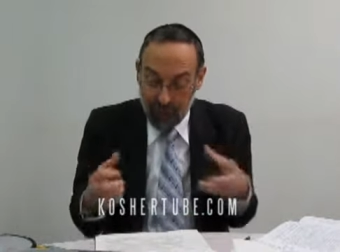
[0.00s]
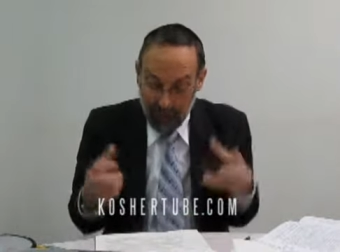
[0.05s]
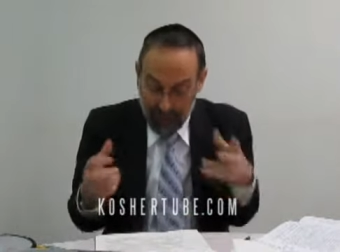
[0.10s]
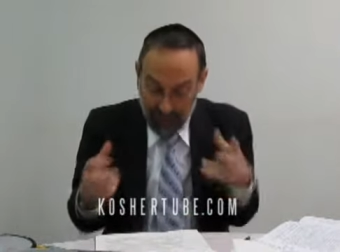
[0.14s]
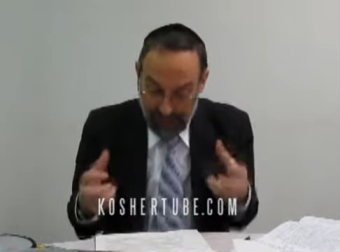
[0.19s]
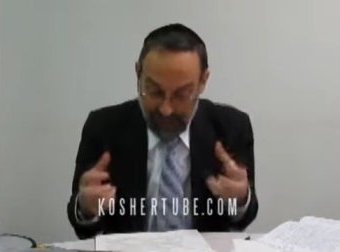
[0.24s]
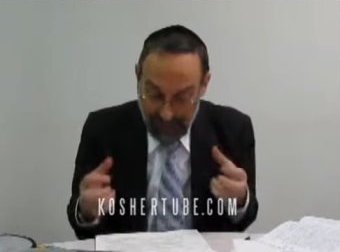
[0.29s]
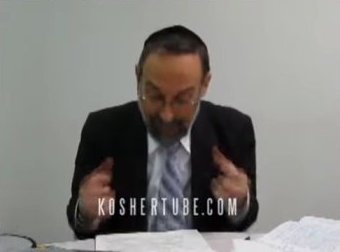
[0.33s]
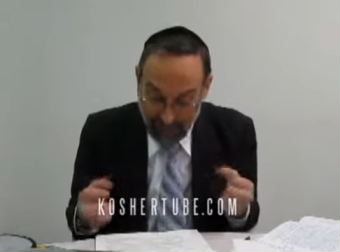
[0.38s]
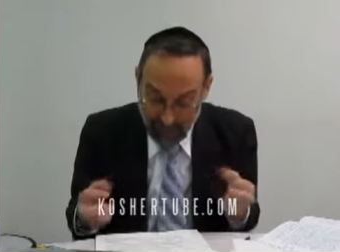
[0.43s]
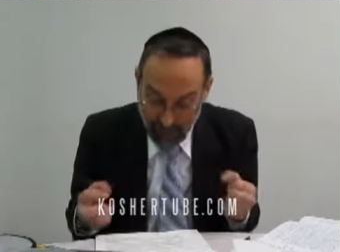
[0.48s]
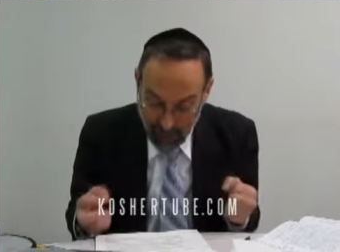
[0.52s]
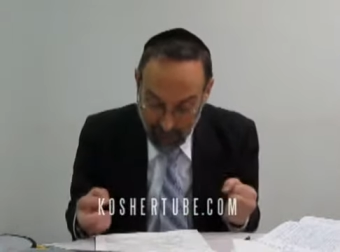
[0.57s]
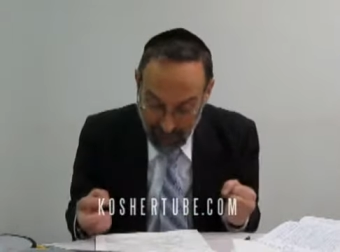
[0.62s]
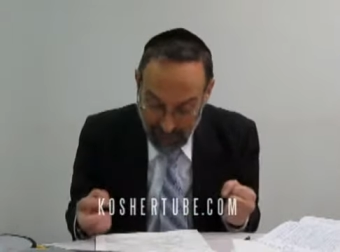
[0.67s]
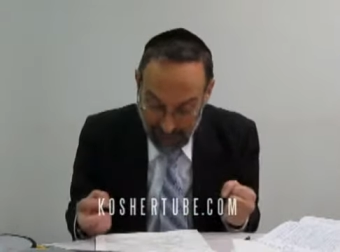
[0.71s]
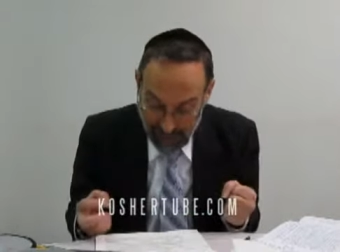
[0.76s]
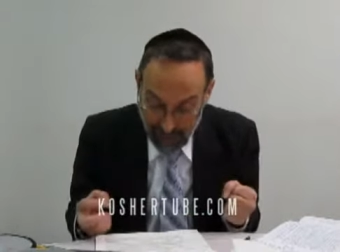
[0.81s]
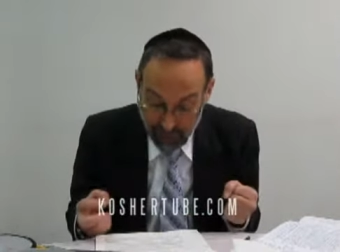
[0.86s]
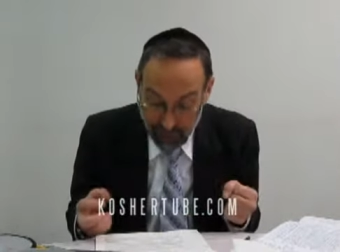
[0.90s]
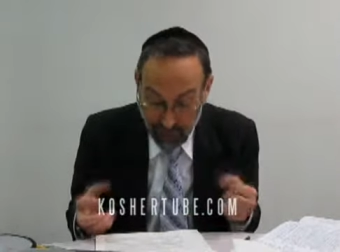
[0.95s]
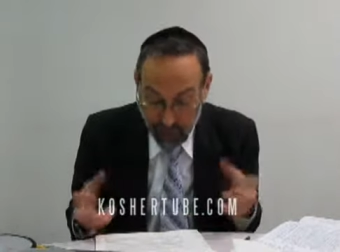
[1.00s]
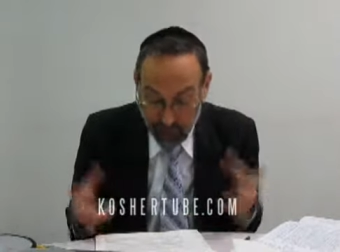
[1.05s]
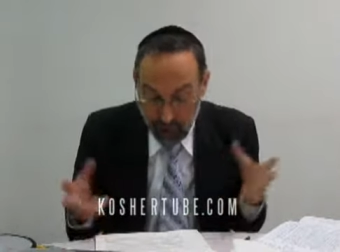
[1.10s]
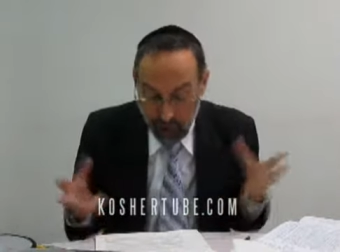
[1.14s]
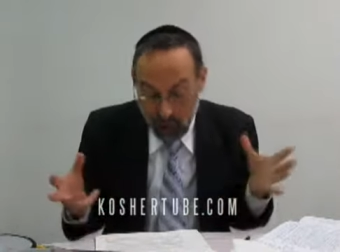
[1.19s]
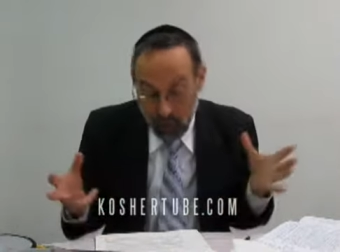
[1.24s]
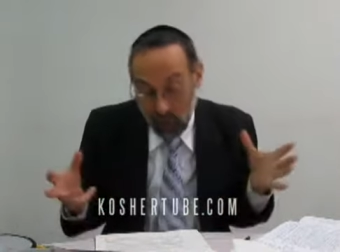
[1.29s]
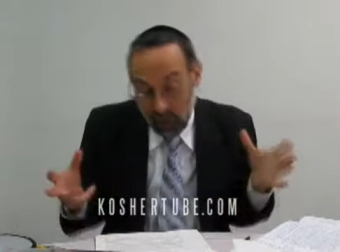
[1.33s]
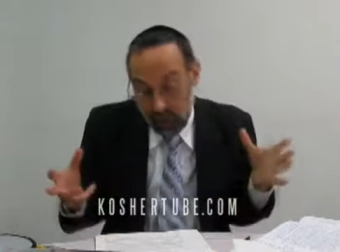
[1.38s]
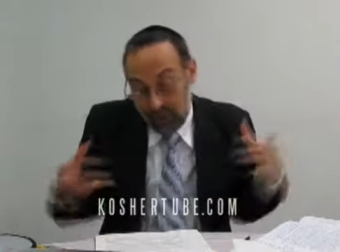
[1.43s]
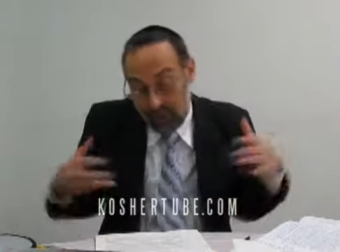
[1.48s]
of this chalom as a nevuah,
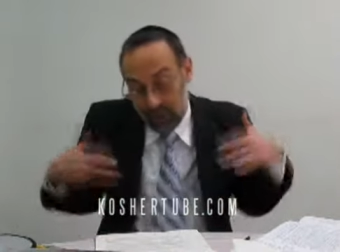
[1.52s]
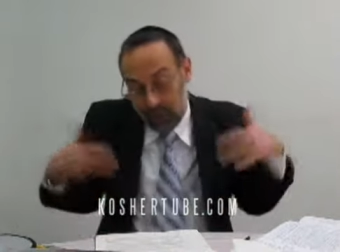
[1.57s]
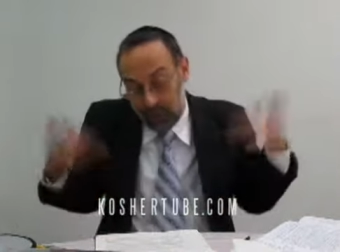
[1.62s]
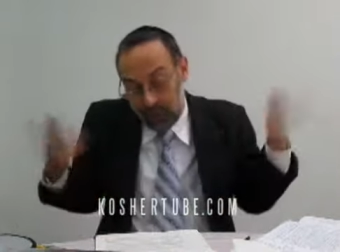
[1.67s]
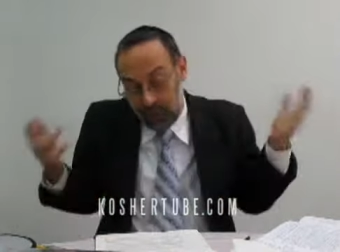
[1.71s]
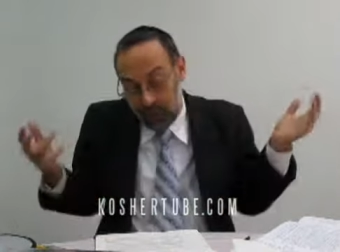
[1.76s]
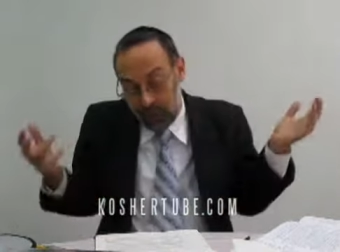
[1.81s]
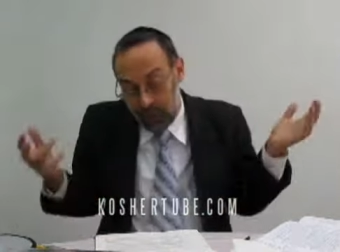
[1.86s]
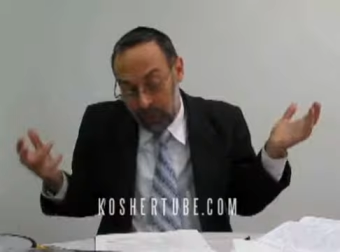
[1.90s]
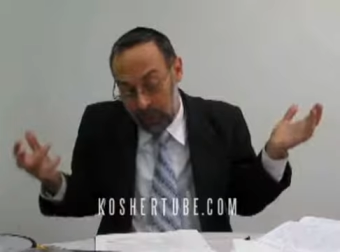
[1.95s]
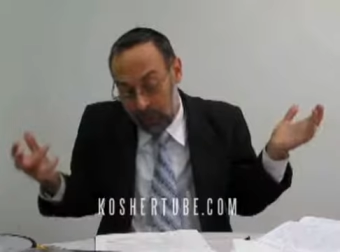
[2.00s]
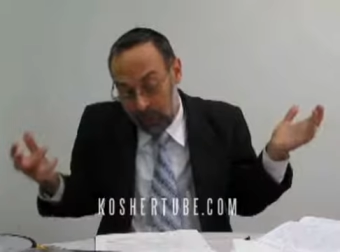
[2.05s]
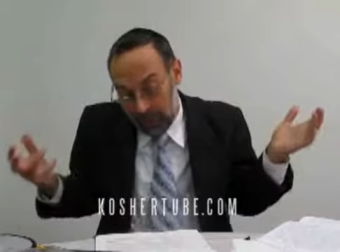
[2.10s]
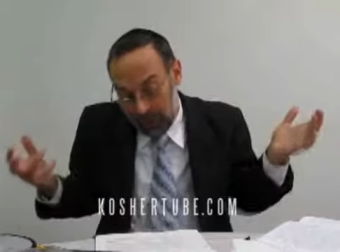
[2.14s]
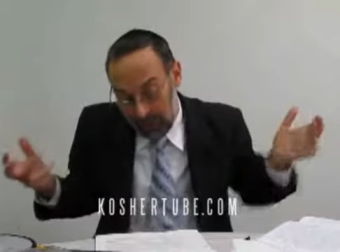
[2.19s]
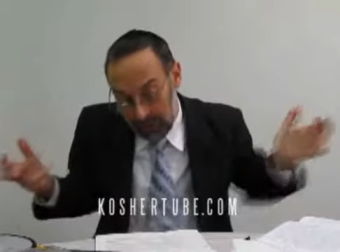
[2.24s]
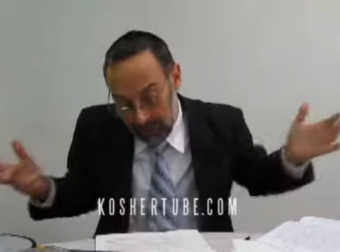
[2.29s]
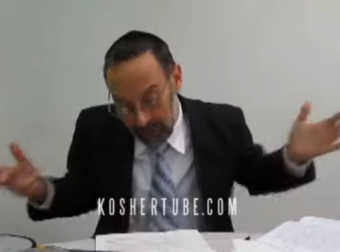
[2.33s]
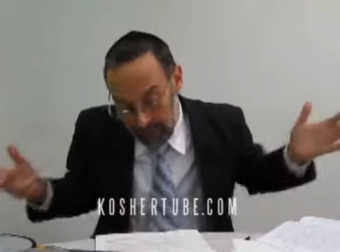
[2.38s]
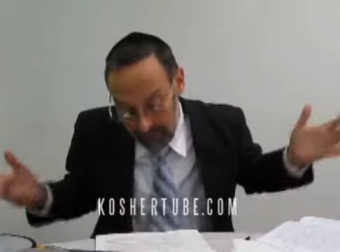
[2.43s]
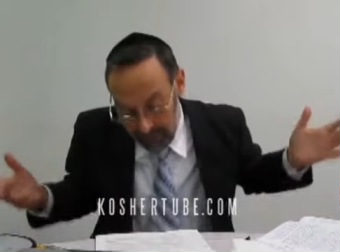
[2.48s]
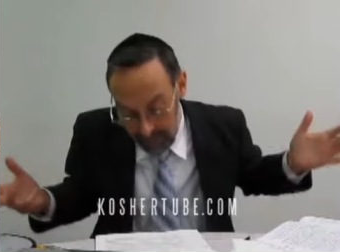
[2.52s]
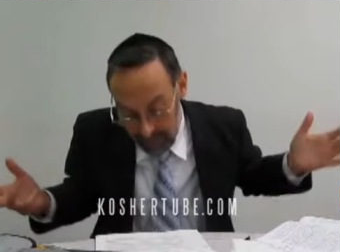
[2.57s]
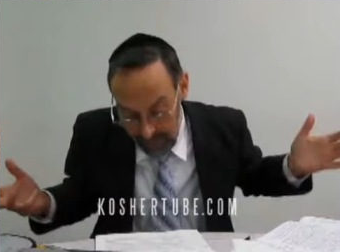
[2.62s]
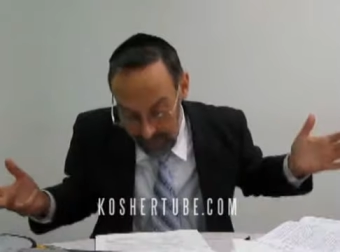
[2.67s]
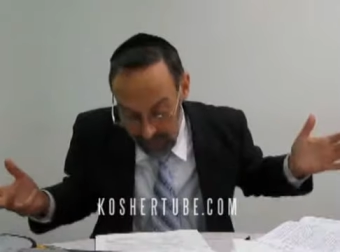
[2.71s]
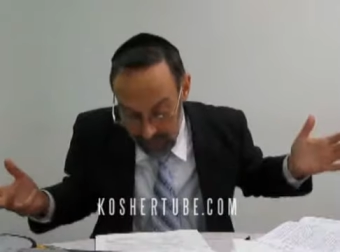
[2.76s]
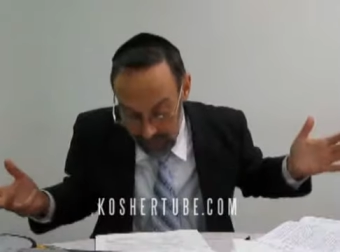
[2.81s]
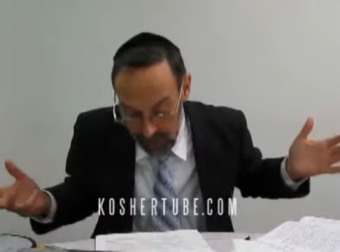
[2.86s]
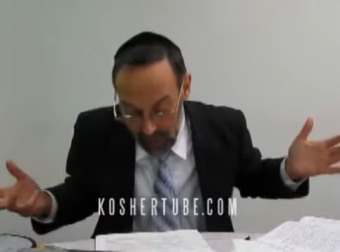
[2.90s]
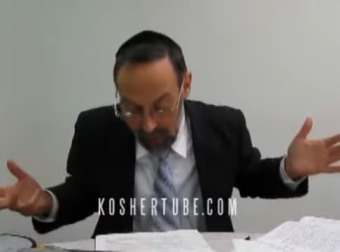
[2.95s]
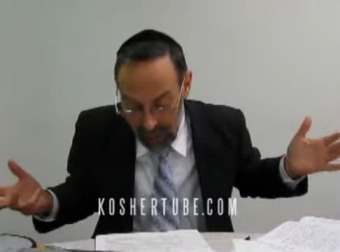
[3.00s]
or to poo-poo it and
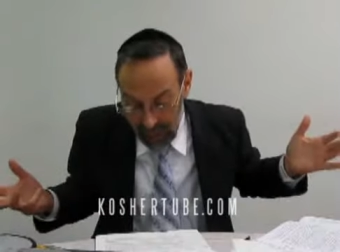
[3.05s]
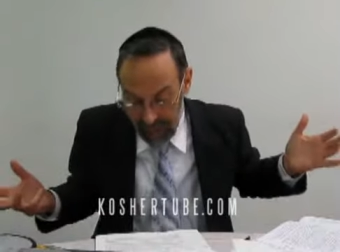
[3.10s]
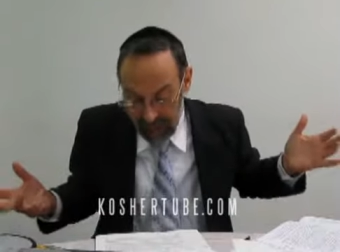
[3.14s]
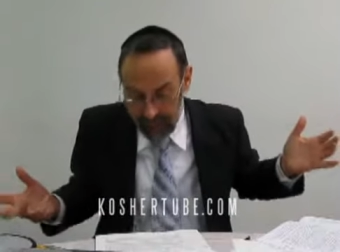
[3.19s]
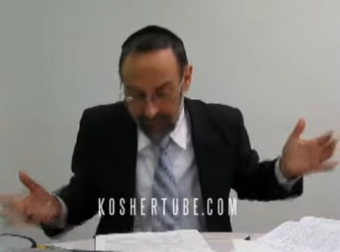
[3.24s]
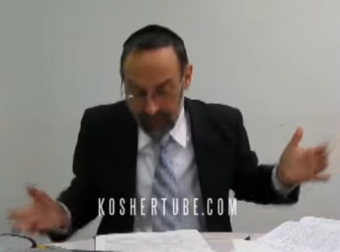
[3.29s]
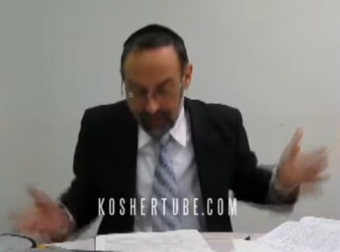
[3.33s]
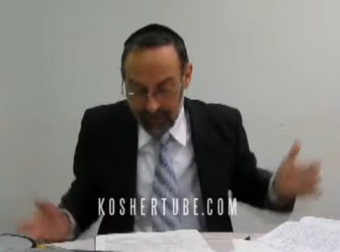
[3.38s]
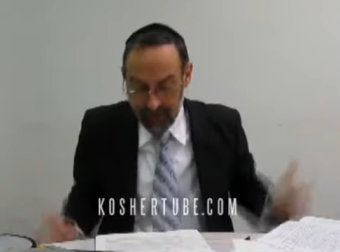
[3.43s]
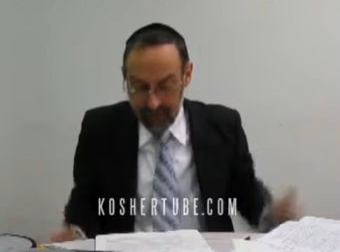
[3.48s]
deny it.